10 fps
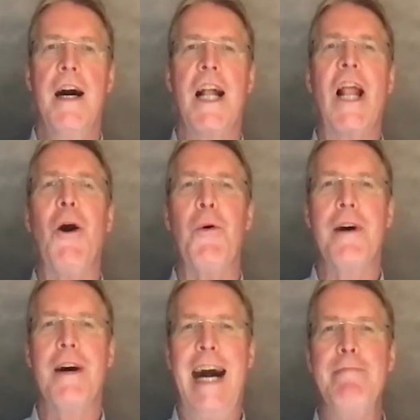
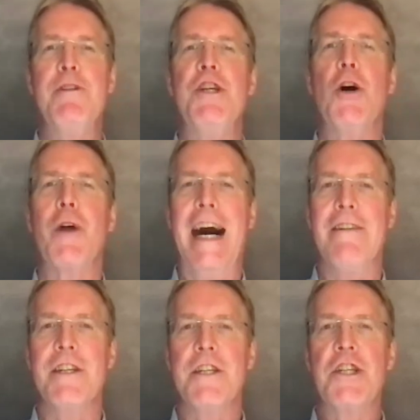Hello, I'm Joe
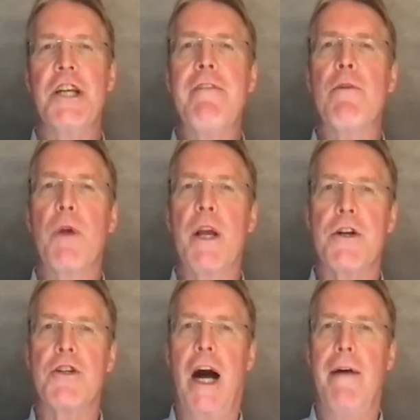Galvin, Chief
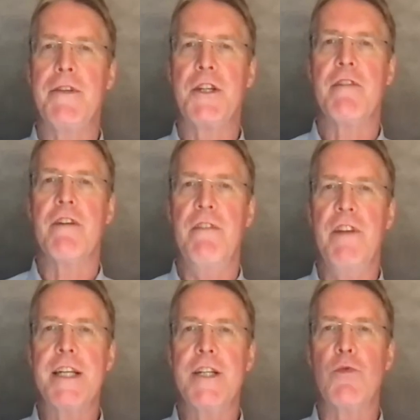Research Officer for
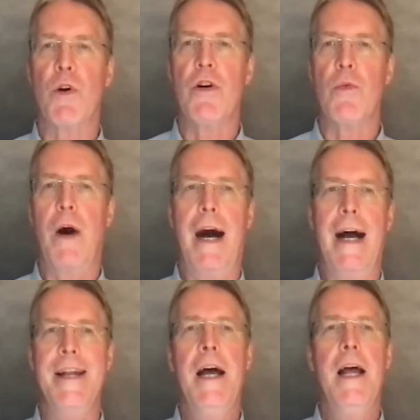Vistage
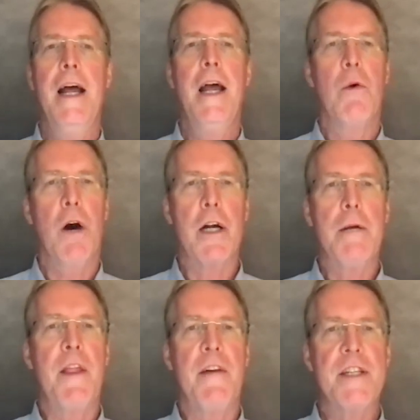Worldwide. Welcome to
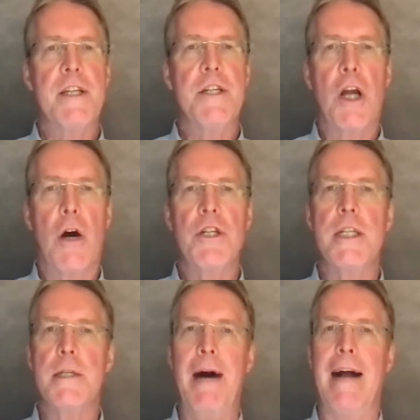the Vistage Coaching
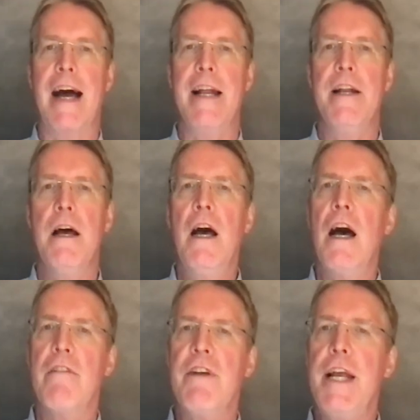Spotlight,
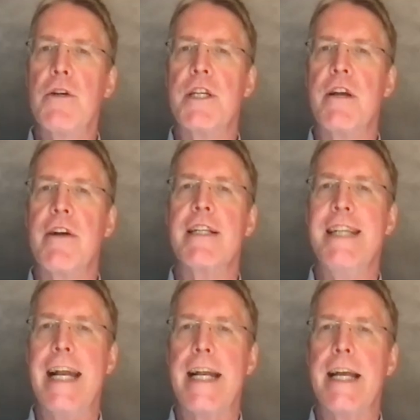a video series
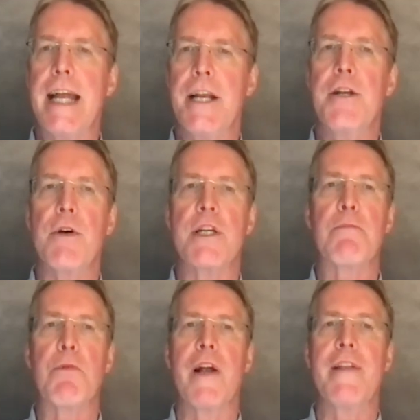dedicated to
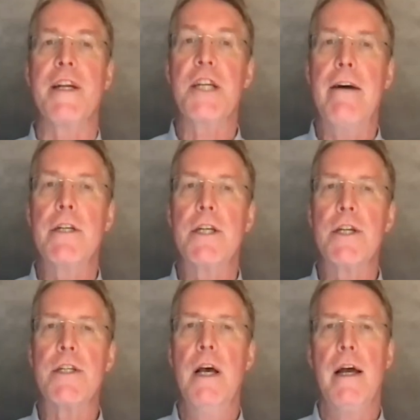exploring the
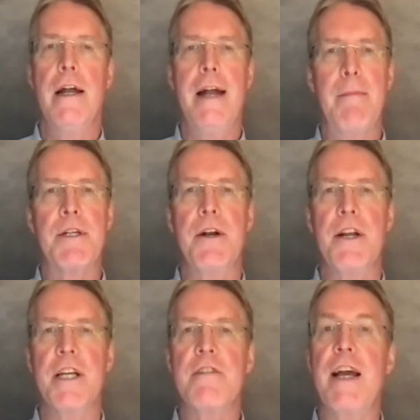challenges and
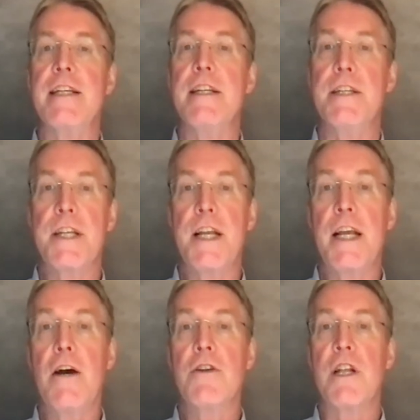opportunities facing
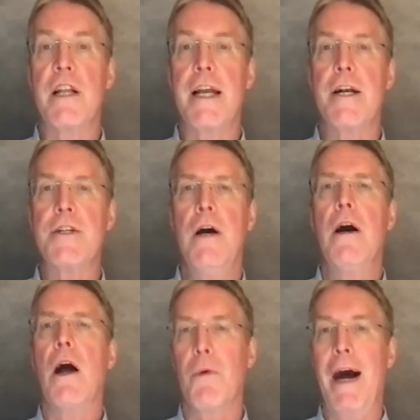CEOs and leaders
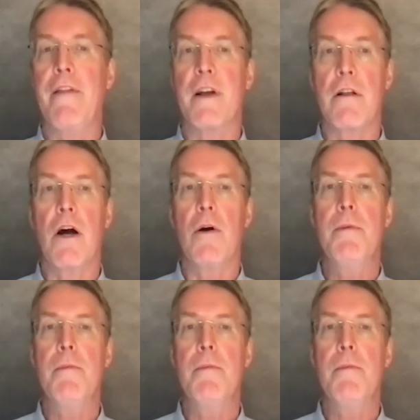around the globe.